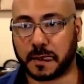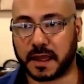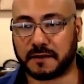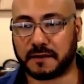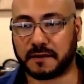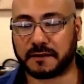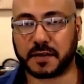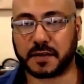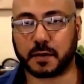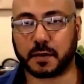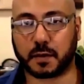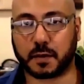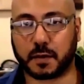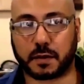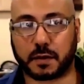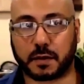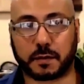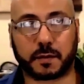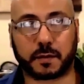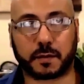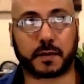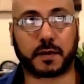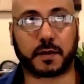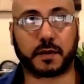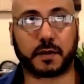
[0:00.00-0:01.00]
If
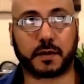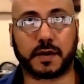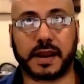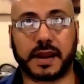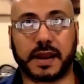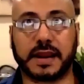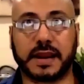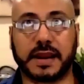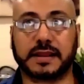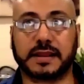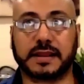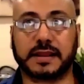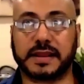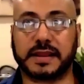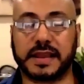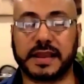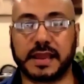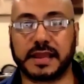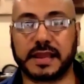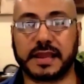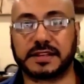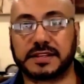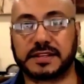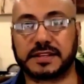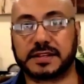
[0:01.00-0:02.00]
you're creating
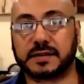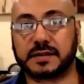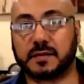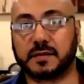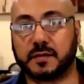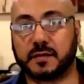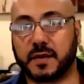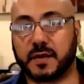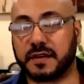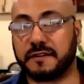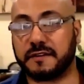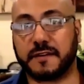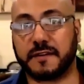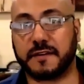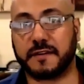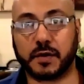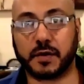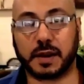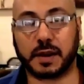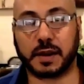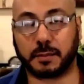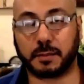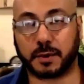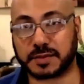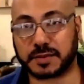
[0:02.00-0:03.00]
leads with
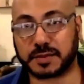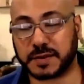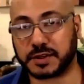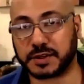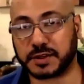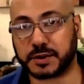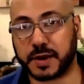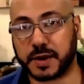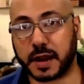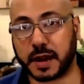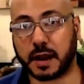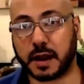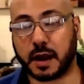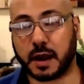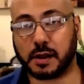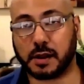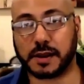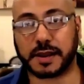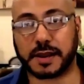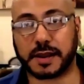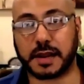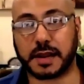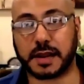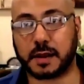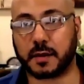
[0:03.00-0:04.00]
phone numbers, but you're not
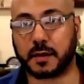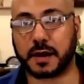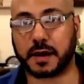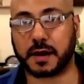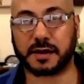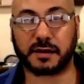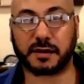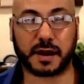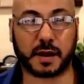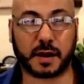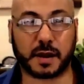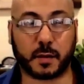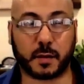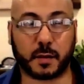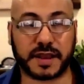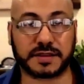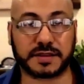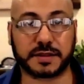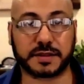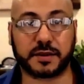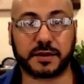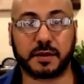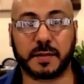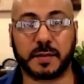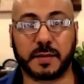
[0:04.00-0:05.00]
calling anyone, you're kind of
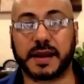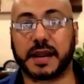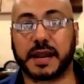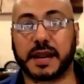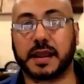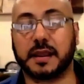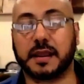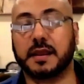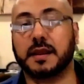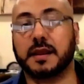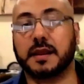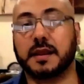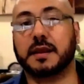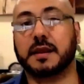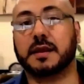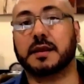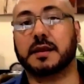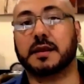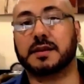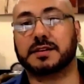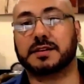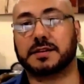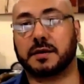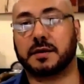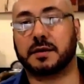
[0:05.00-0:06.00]
wasting your money.
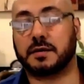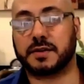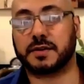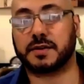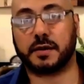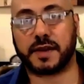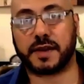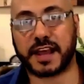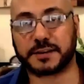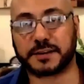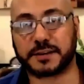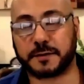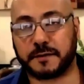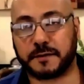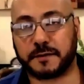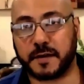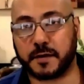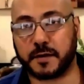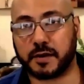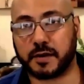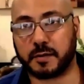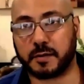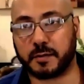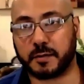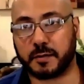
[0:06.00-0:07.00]
So don't ask for
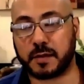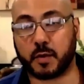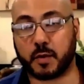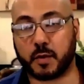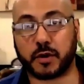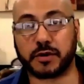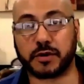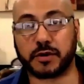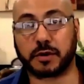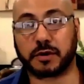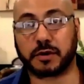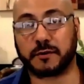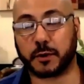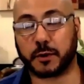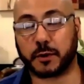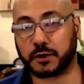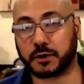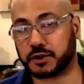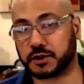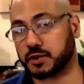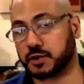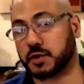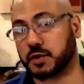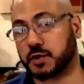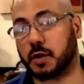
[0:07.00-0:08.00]
phone number anymore, and your
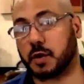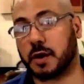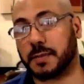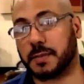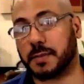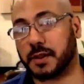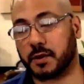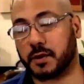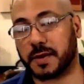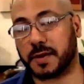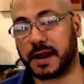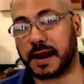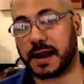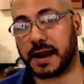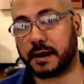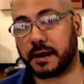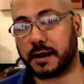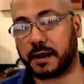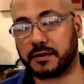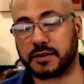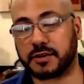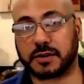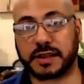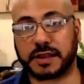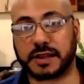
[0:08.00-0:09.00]
conversions will go up a little bit
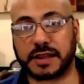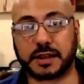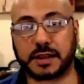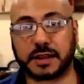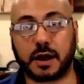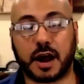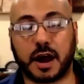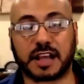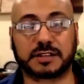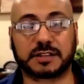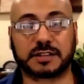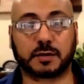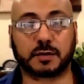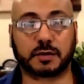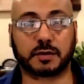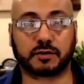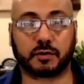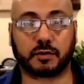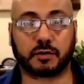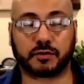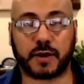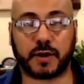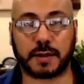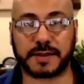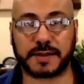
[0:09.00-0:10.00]
higher, and your lead costs
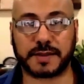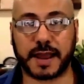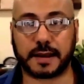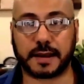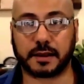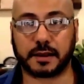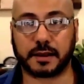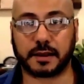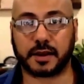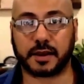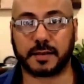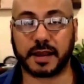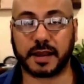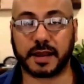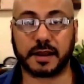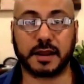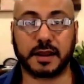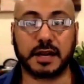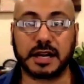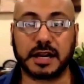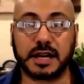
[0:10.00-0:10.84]
will drop down a little bit.